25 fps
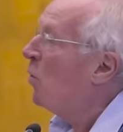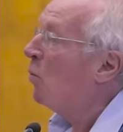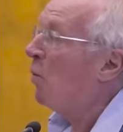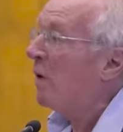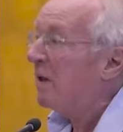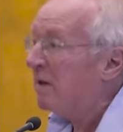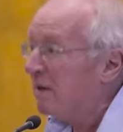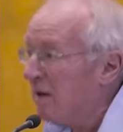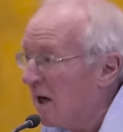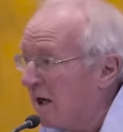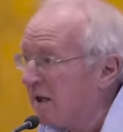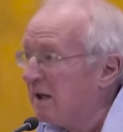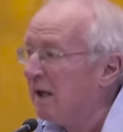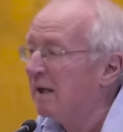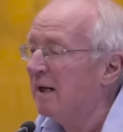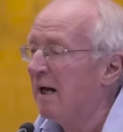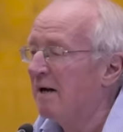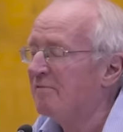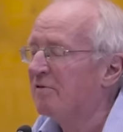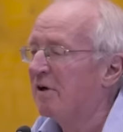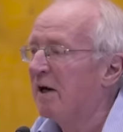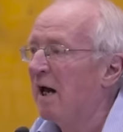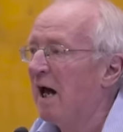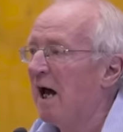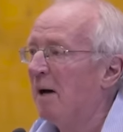When
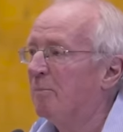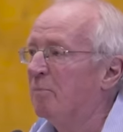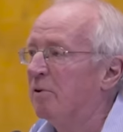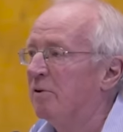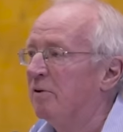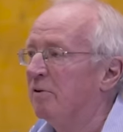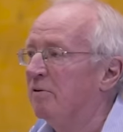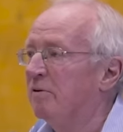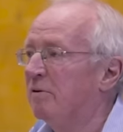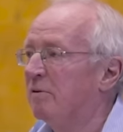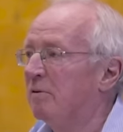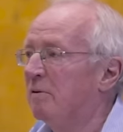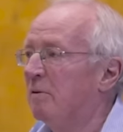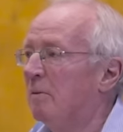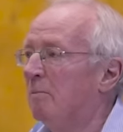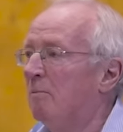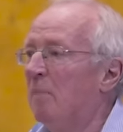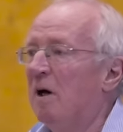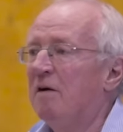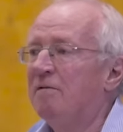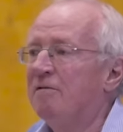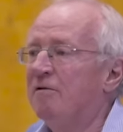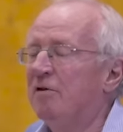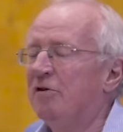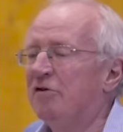9/11 happened,
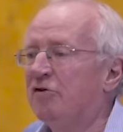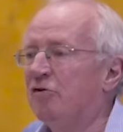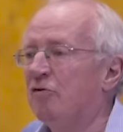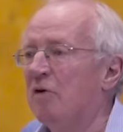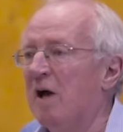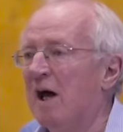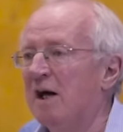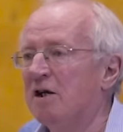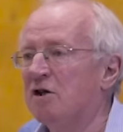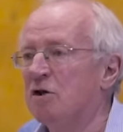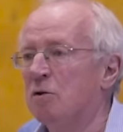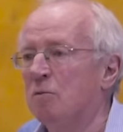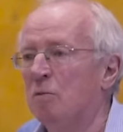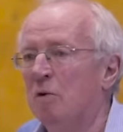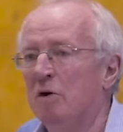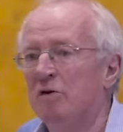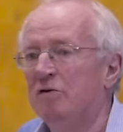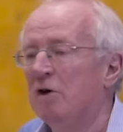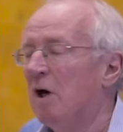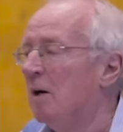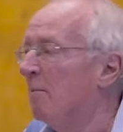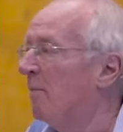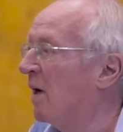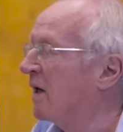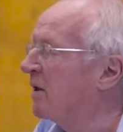my first reaction
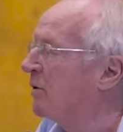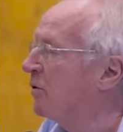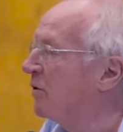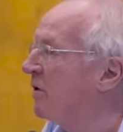was, my